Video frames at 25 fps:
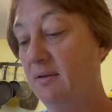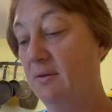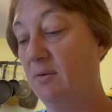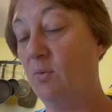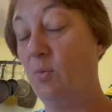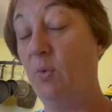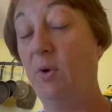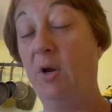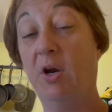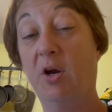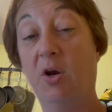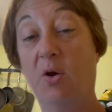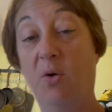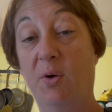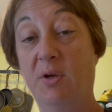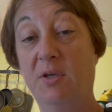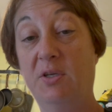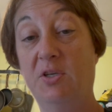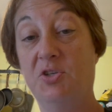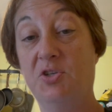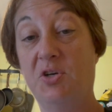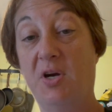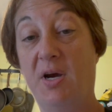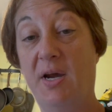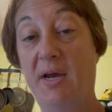We are going
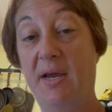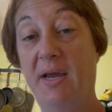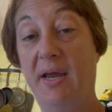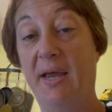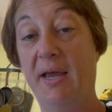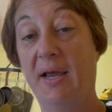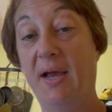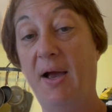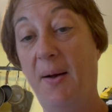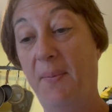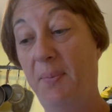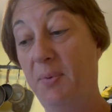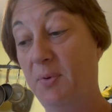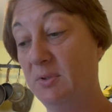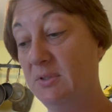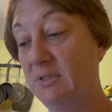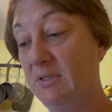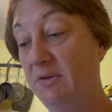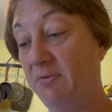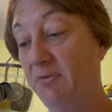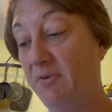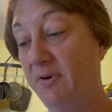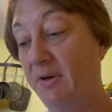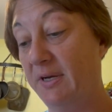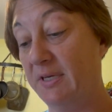to try a couple
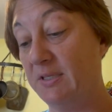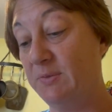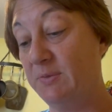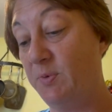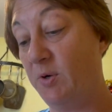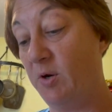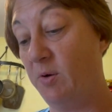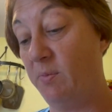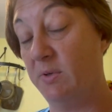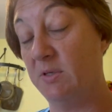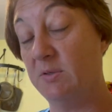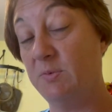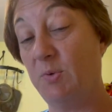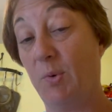different experiments.